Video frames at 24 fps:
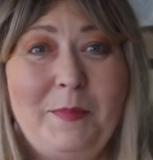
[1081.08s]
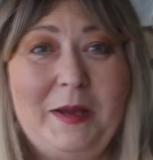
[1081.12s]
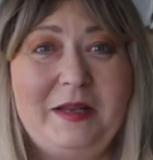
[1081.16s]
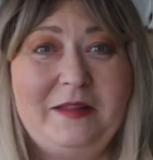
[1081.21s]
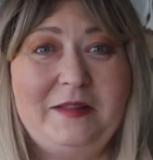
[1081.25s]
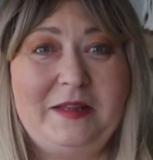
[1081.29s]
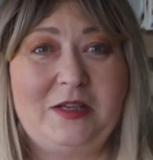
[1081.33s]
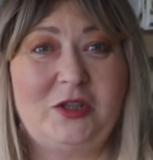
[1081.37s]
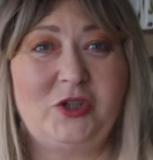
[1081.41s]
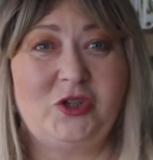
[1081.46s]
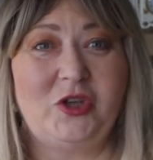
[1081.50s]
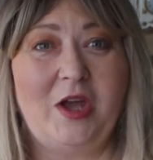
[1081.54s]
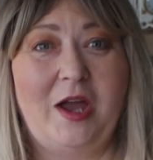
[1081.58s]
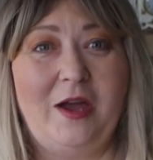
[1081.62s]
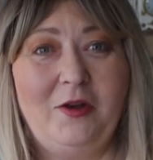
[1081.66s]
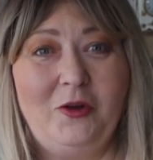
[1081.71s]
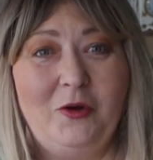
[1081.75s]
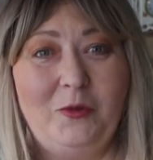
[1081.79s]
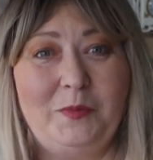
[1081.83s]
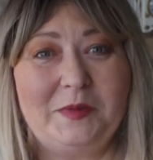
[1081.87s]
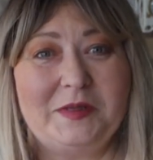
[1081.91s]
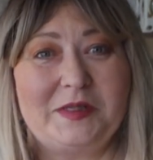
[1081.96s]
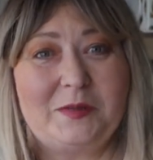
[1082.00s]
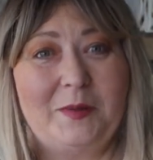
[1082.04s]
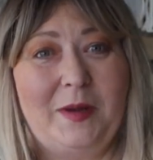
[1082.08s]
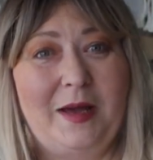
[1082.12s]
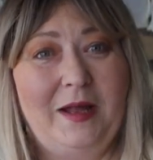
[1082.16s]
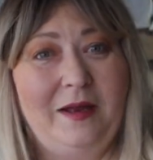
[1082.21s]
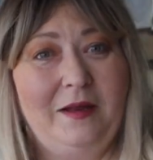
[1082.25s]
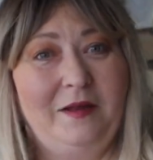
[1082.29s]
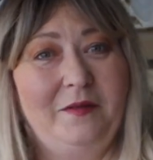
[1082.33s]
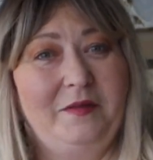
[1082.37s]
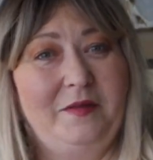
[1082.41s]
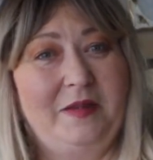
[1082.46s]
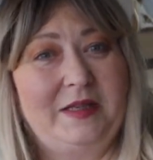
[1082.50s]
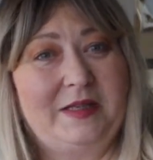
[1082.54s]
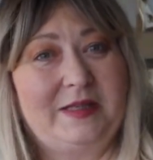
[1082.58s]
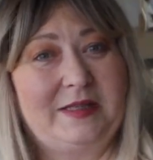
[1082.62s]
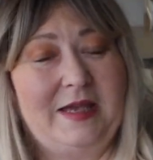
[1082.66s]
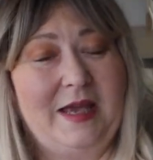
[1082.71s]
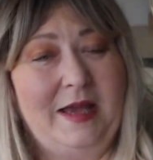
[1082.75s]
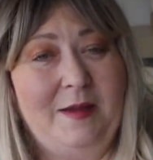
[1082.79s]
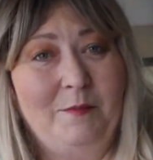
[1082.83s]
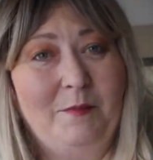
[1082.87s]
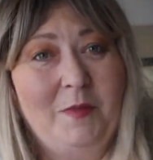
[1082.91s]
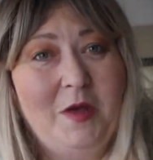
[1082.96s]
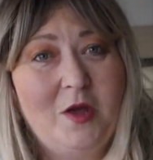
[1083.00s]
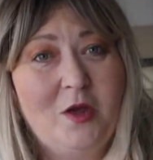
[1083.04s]
I picked this shirt up as well, this
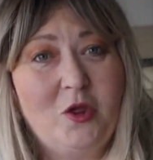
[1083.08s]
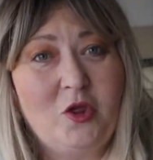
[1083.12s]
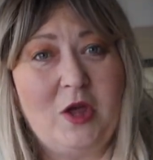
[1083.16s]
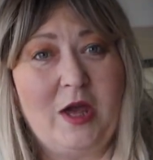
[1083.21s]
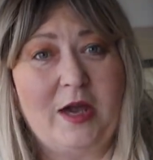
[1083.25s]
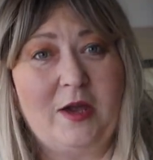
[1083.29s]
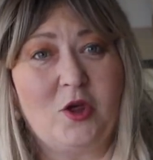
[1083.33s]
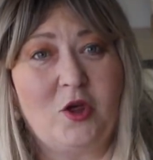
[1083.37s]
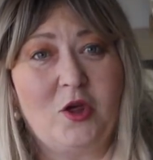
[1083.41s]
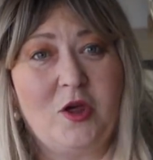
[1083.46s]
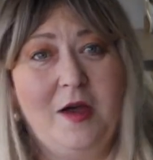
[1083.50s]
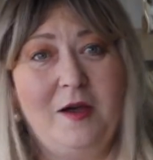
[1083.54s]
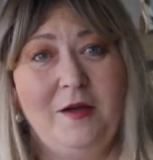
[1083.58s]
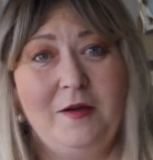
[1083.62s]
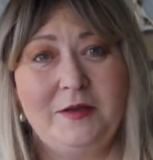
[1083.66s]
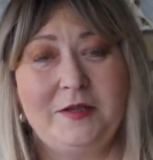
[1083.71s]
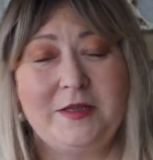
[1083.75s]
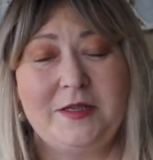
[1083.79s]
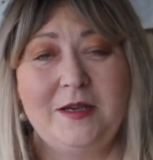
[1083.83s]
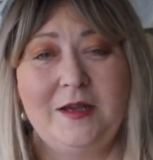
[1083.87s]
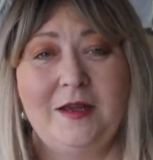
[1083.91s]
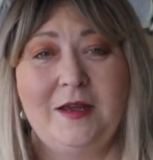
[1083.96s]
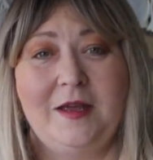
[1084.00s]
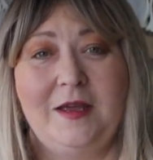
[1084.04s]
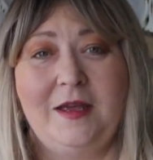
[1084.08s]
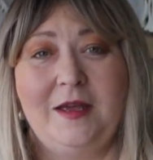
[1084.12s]
um, check shirt,